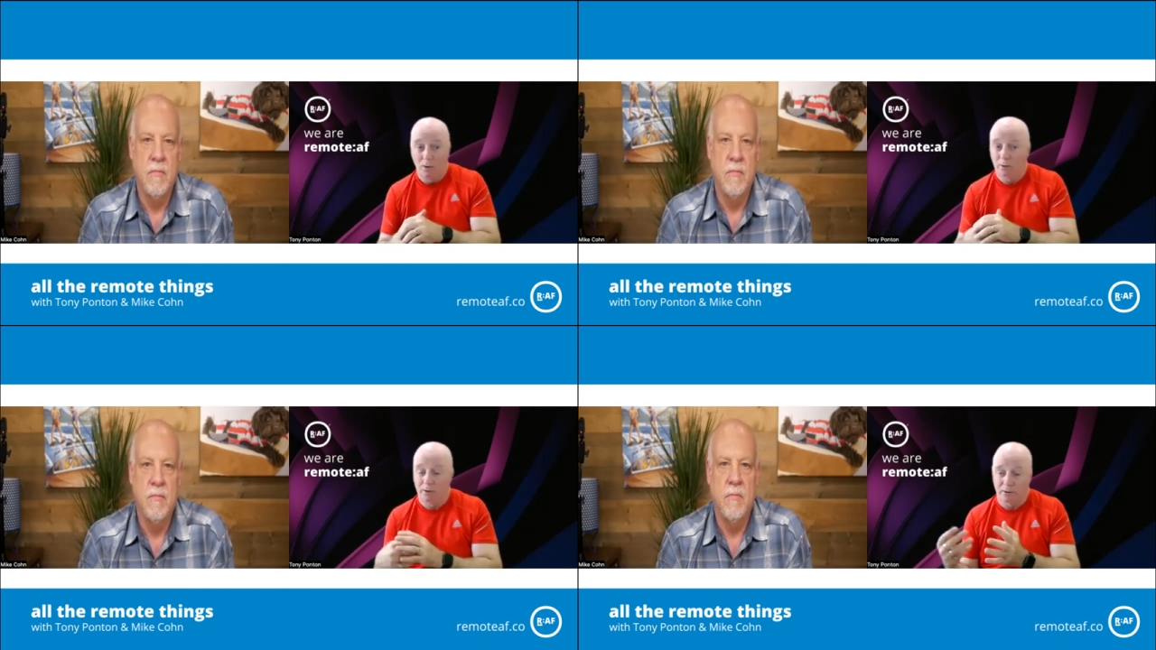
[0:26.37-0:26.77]

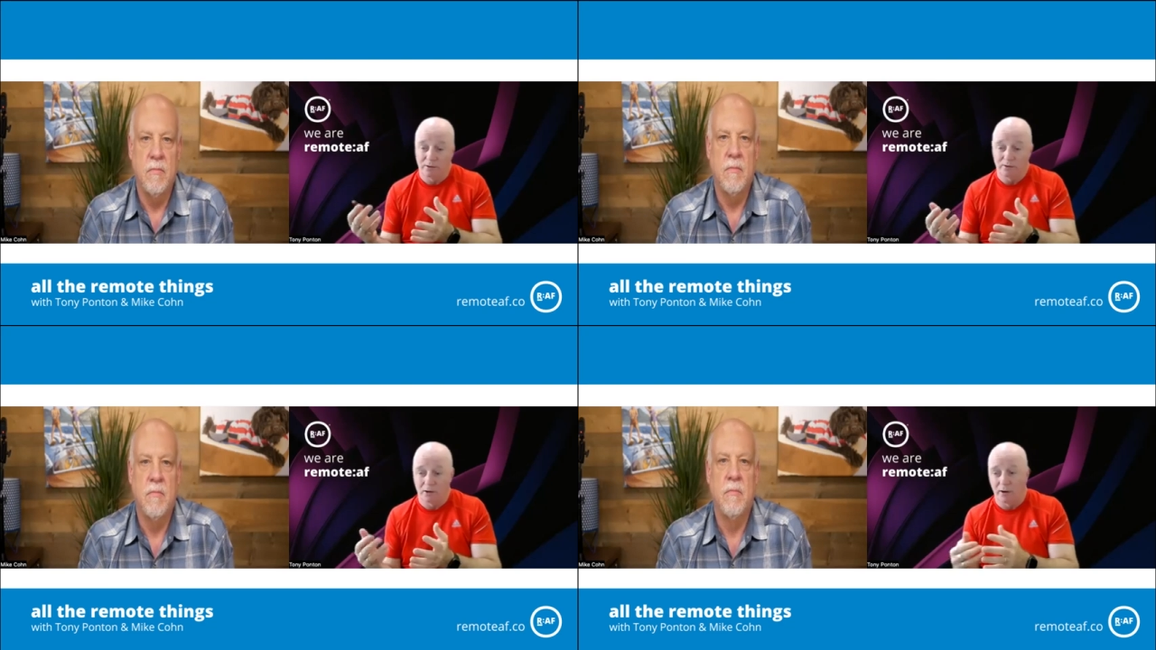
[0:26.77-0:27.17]
Speaker 1: All you've got to
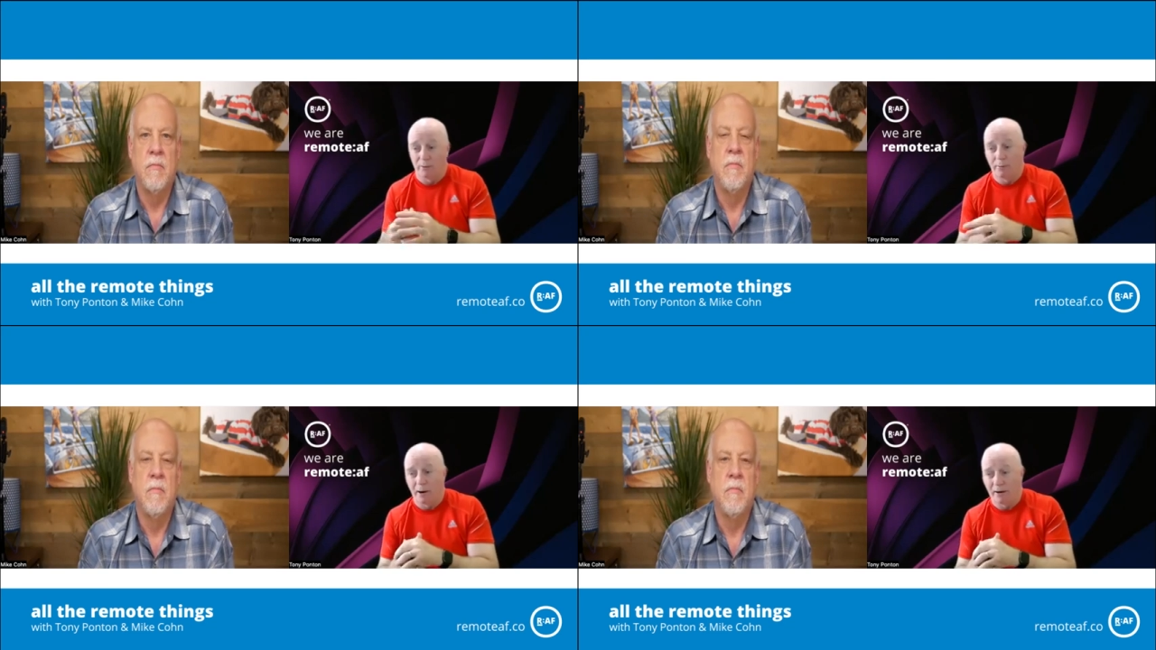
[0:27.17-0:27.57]
do is go to
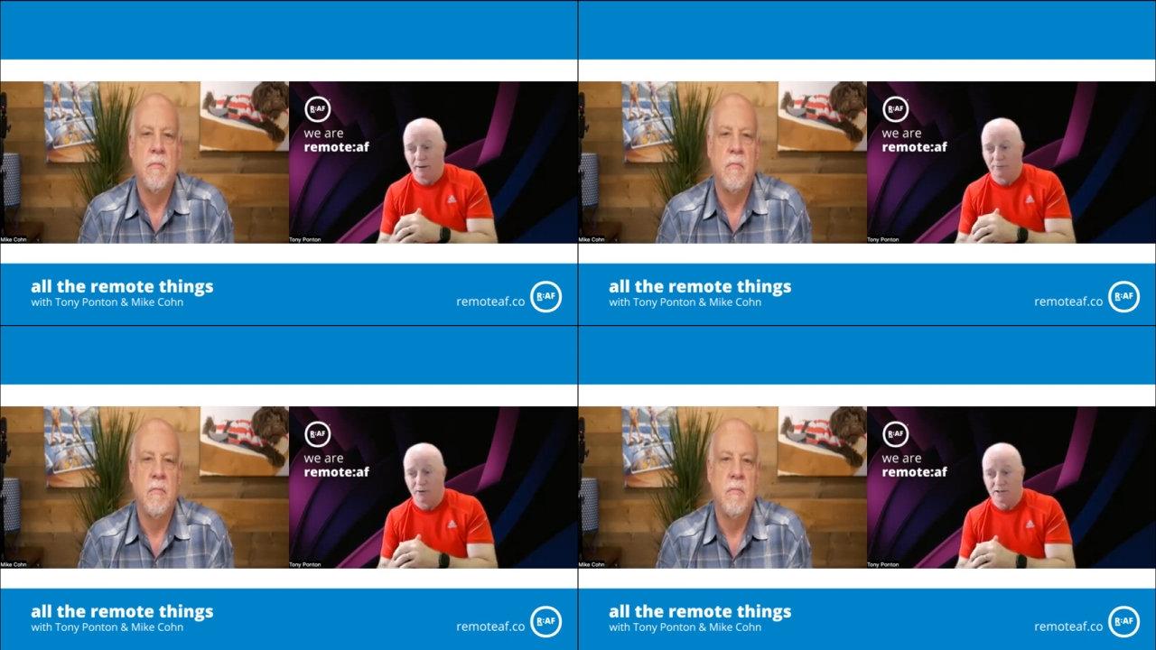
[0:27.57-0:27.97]

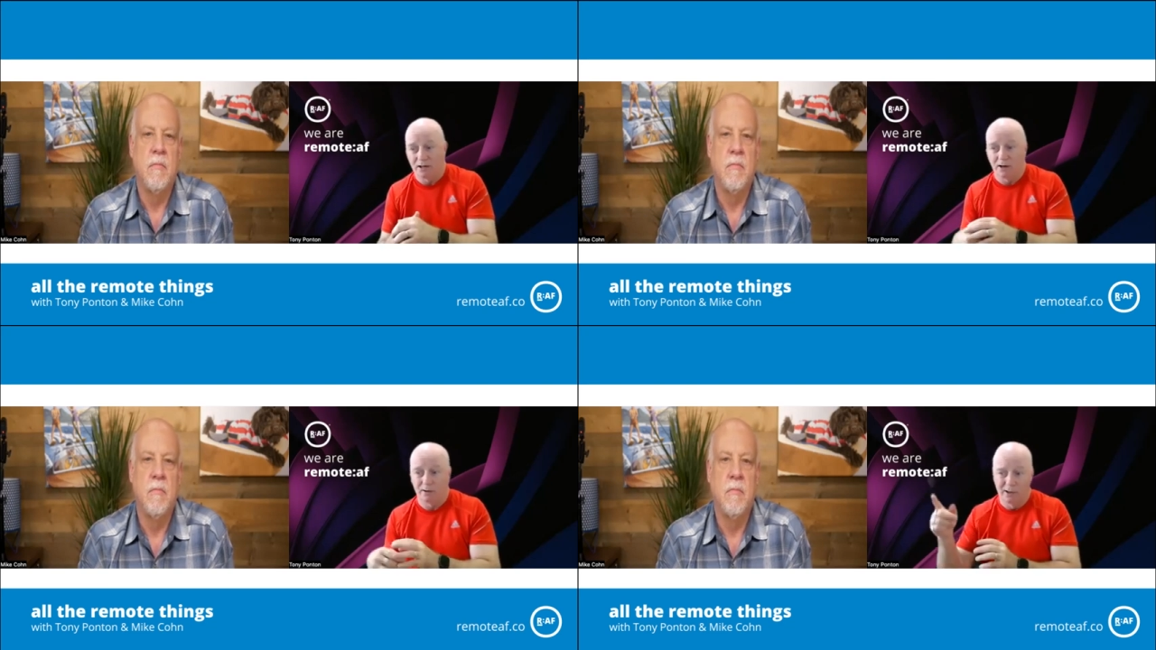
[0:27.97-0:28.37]

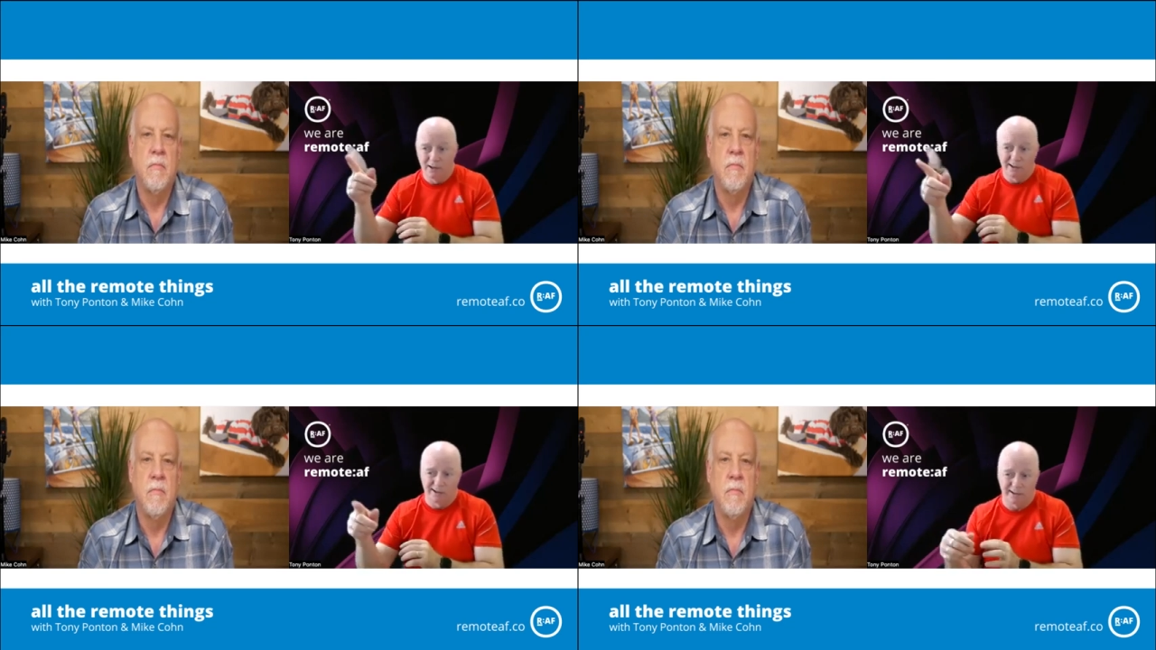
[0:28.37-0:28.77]
remoteaf.co
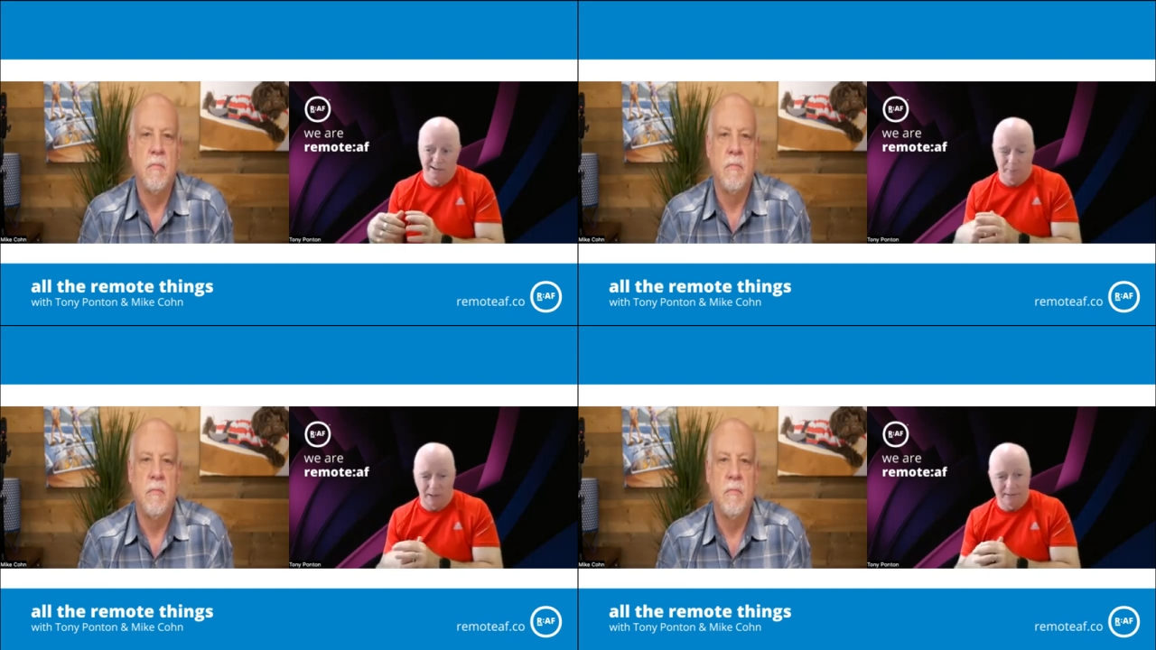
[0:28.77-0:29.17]
click
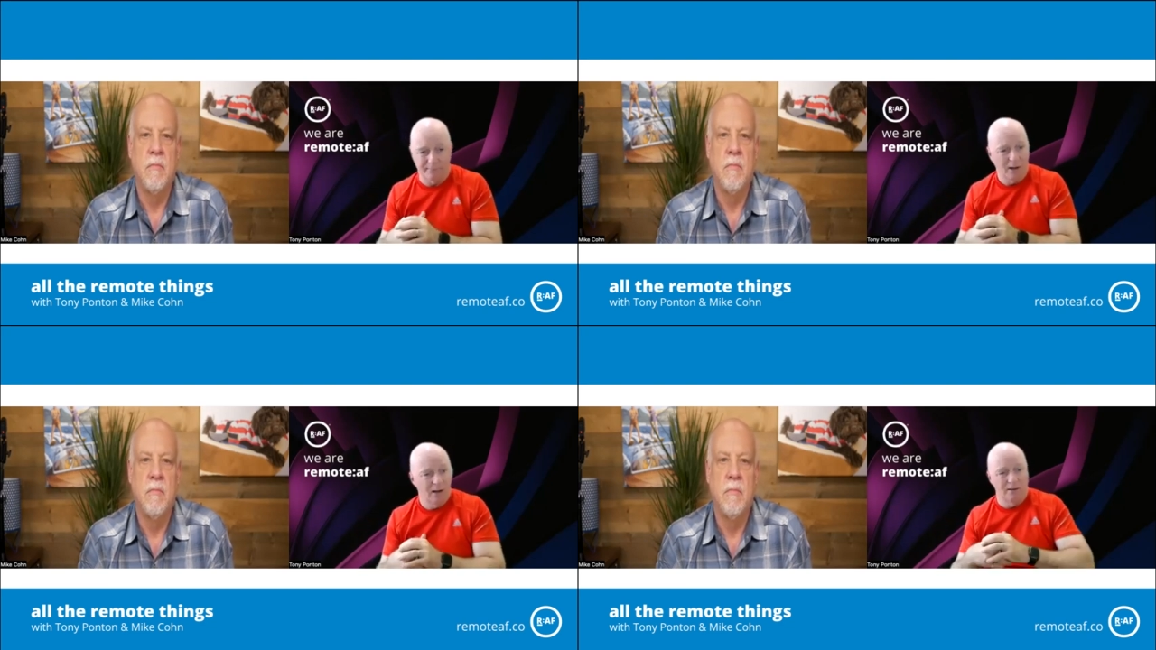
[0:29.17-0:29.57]
the button.